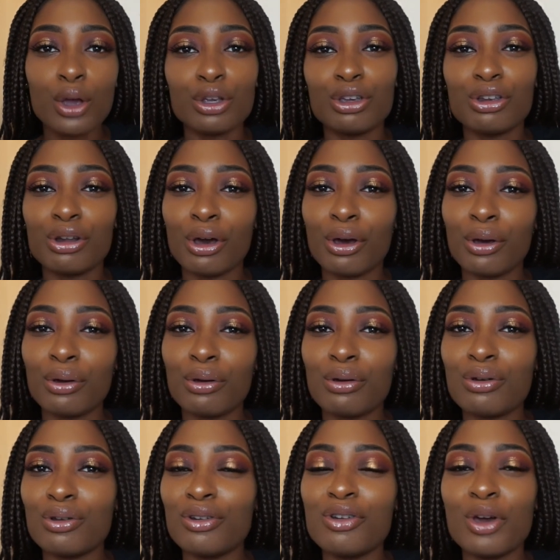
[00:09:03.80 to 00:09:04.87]

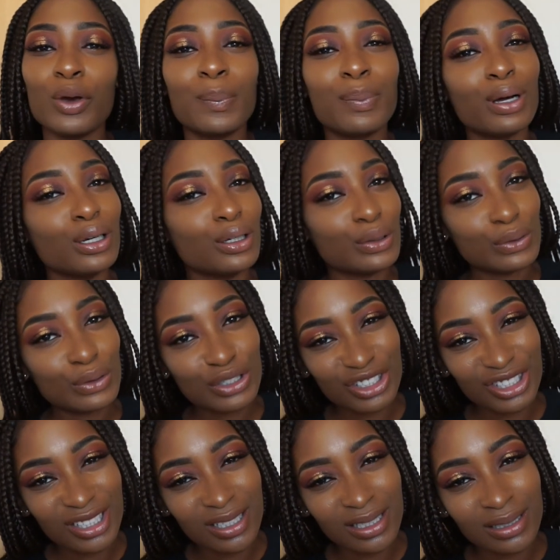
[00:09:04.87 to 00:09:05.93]
no
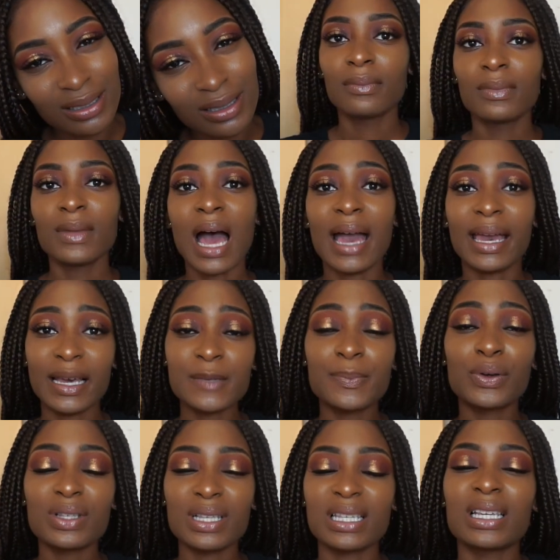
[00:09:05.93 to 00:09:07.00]
pollution. I guess
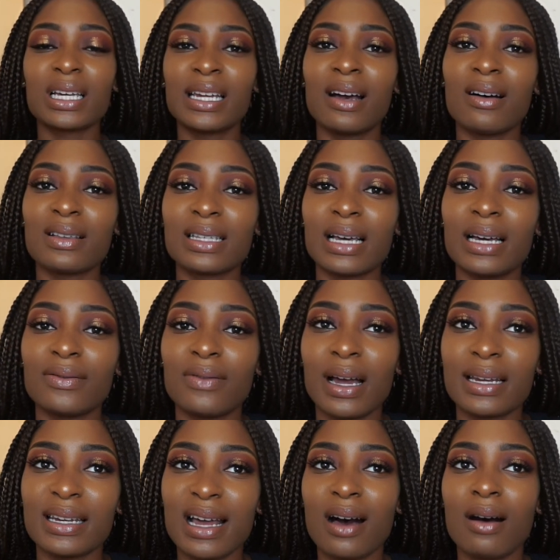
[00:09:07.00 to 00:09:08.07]
because it's sunny outside
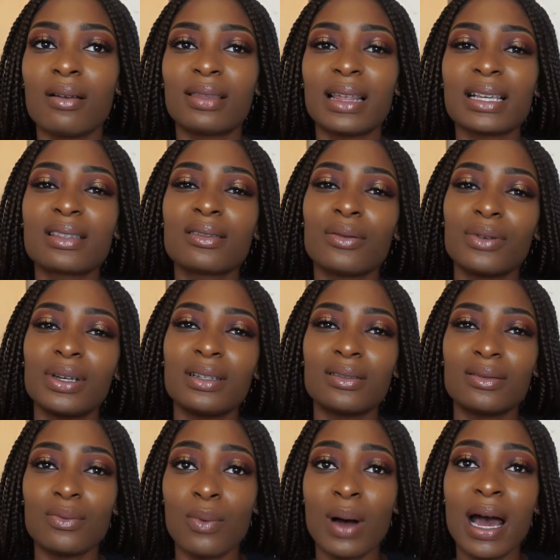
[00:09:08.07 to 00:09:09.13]
right now, that's the
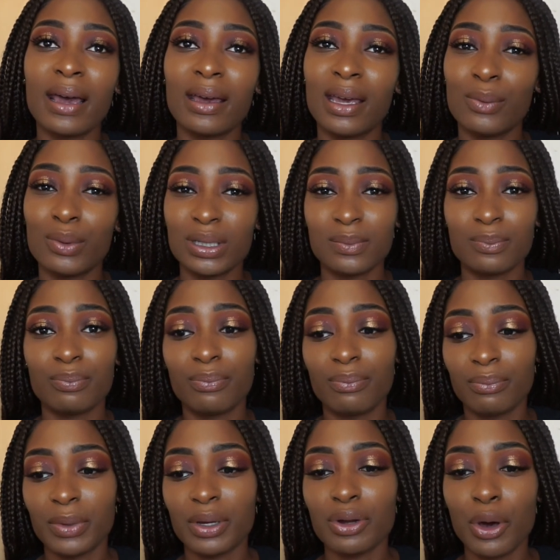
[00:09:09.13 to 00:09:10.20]
reason why it was
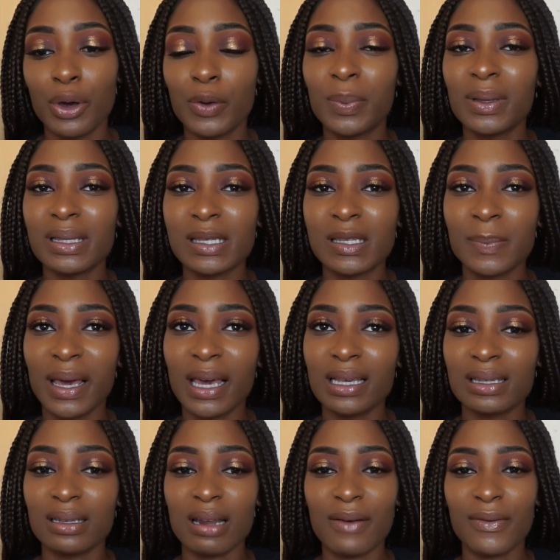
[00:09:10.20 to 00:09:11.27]
an open
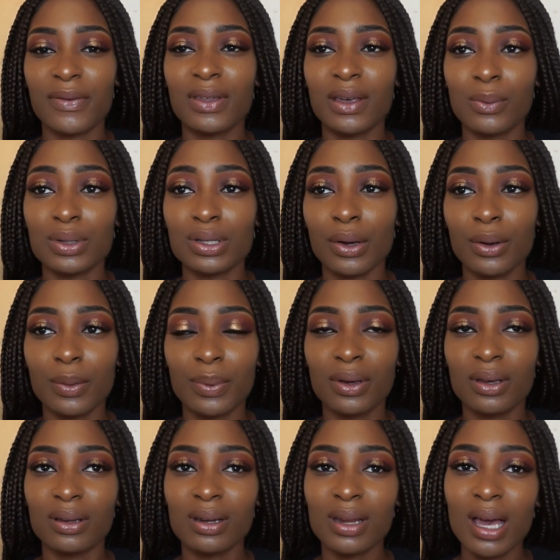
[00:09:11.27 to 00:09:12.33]
space and everything was
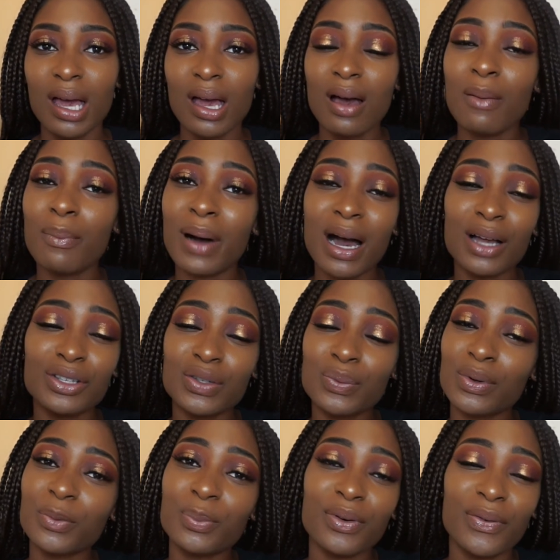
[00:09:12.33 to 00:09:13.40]
open. But I just
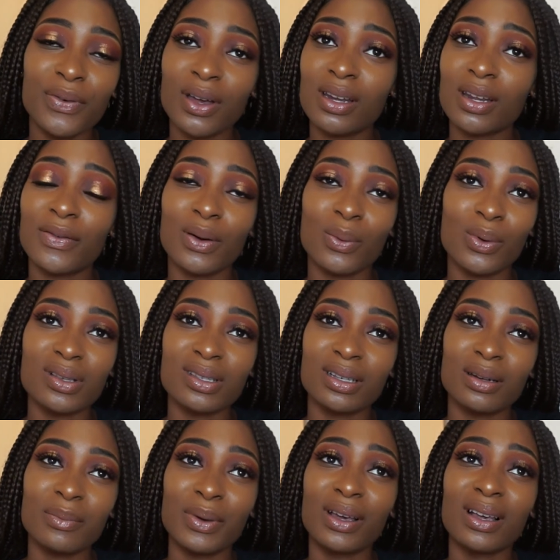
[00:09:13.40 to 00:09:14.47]
would have preferred if it
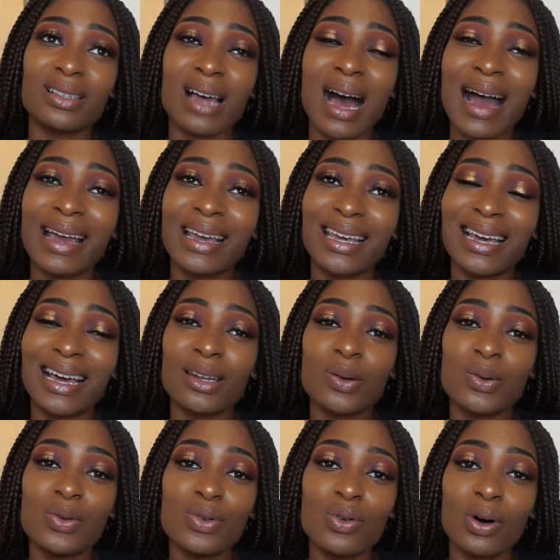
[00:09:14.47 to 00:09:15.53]
wasn't, because I
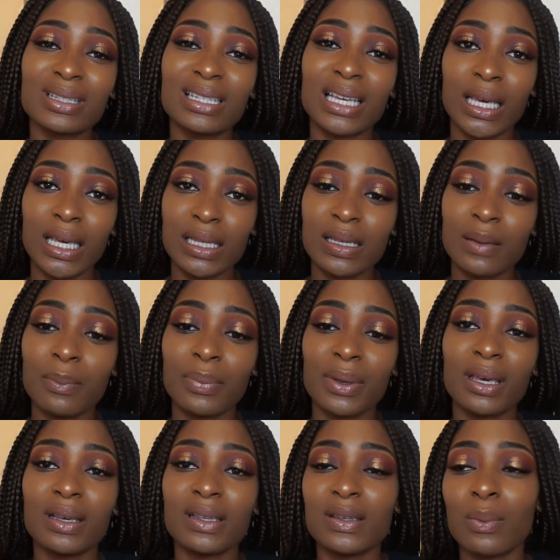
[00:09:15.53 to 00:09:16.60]
cannot eat in
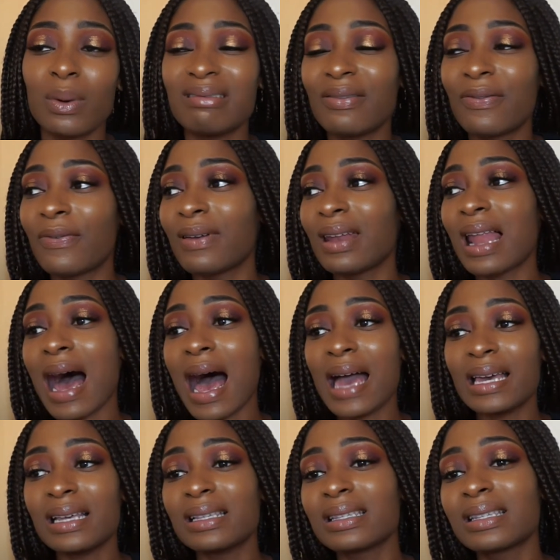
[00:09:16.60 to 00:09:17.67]
peace when
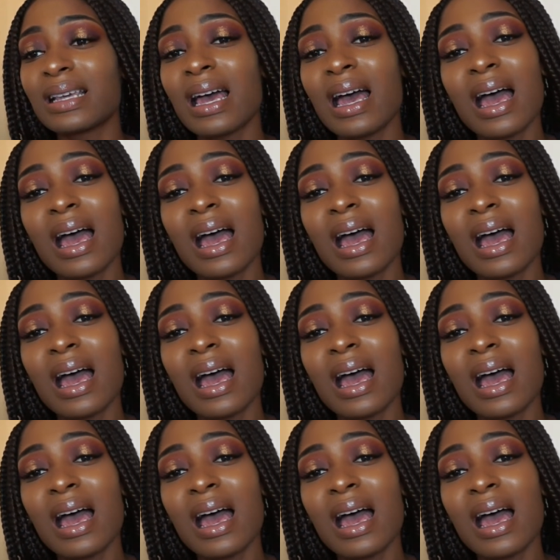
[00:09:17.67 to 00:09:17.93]
flies